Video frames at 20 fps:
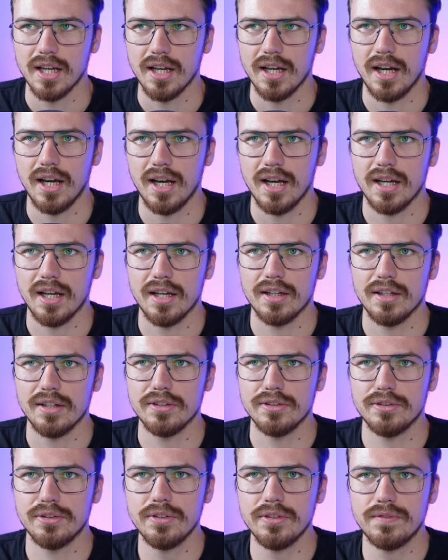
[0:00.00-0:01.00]
uh,
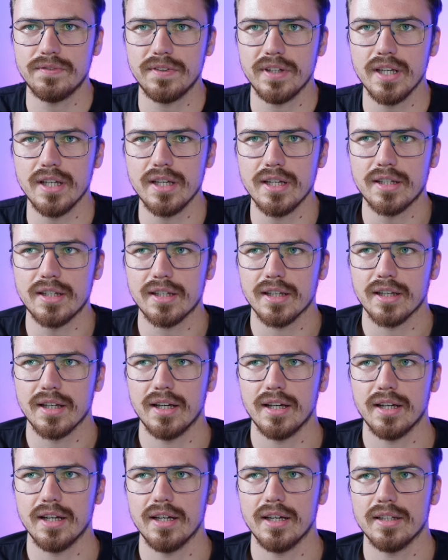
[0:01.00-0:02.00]
do you think
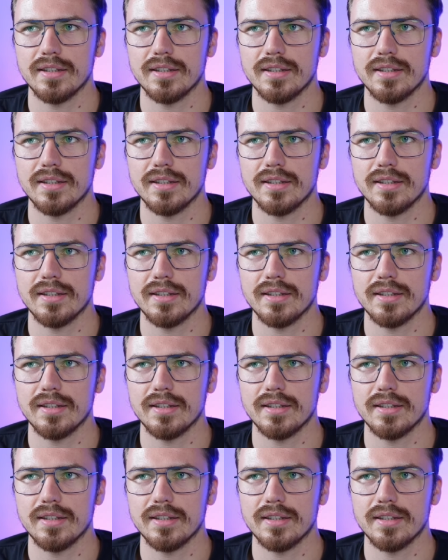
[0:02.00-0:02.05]
uh,